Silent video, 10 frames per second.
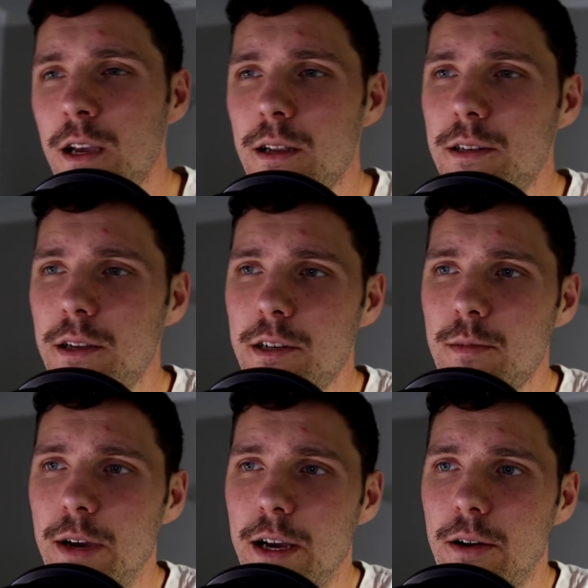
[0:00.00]
Touching
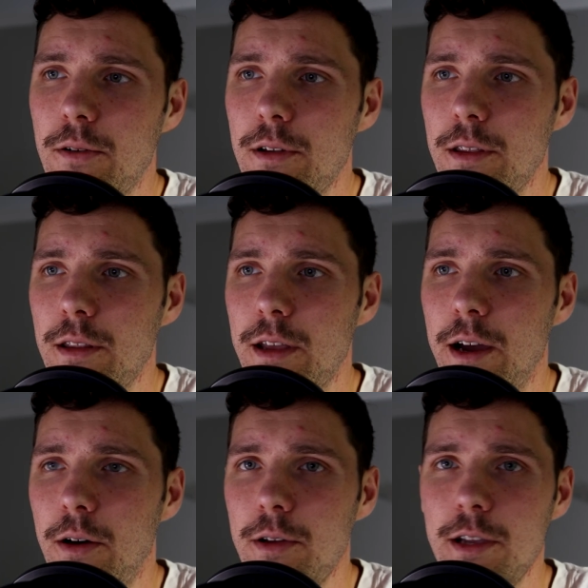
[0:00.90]
back on
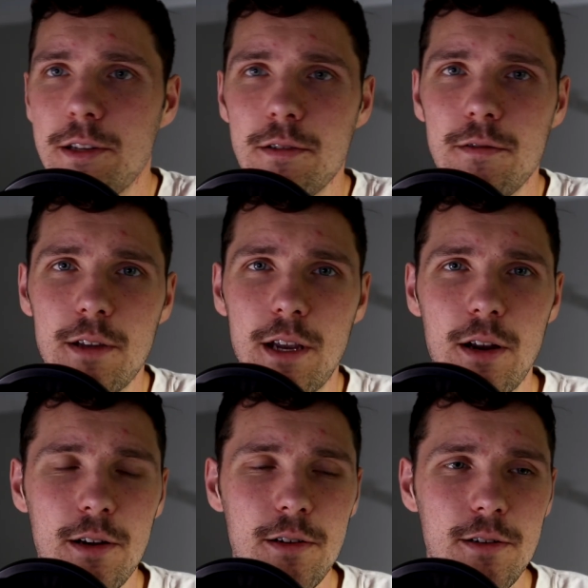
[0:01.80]
how each of the
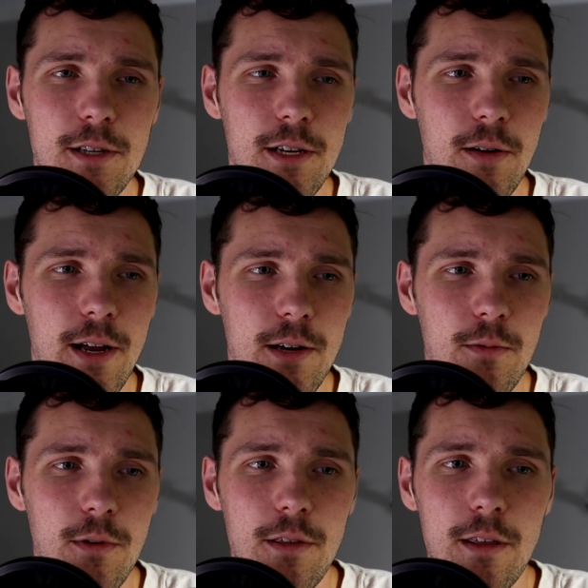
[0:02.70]
characters interact
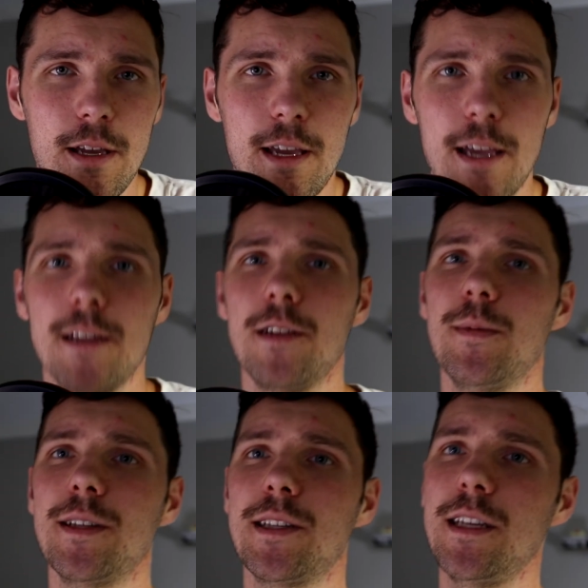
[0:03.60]
with like
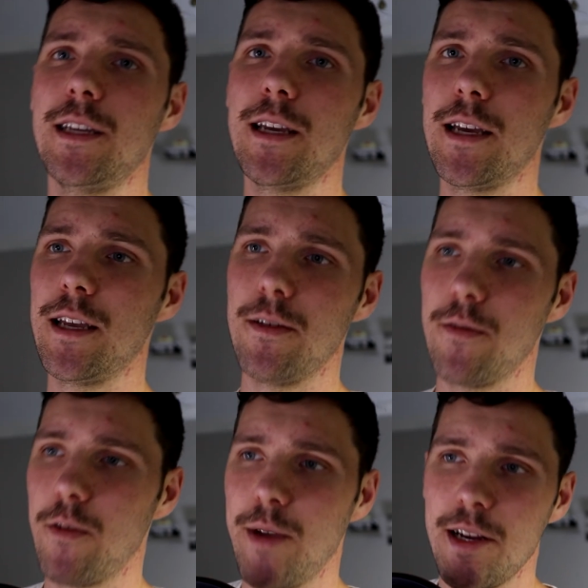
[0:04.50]
intimacy and
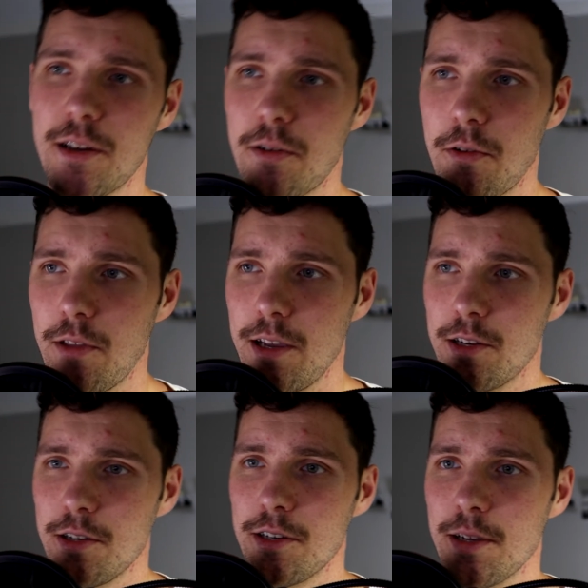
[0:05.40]
romantic
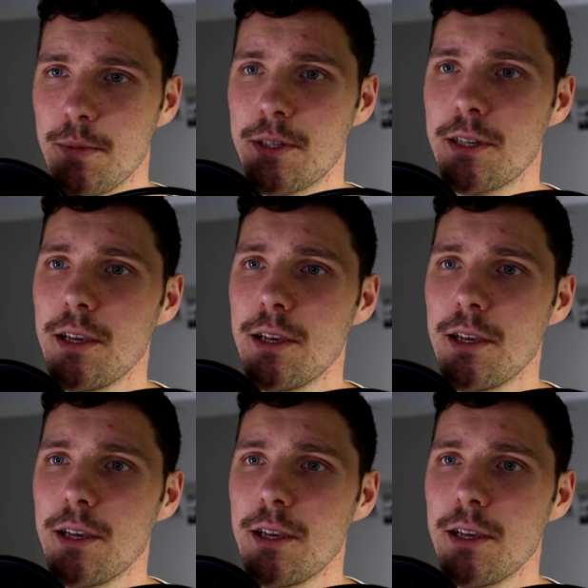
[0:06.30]
relationships,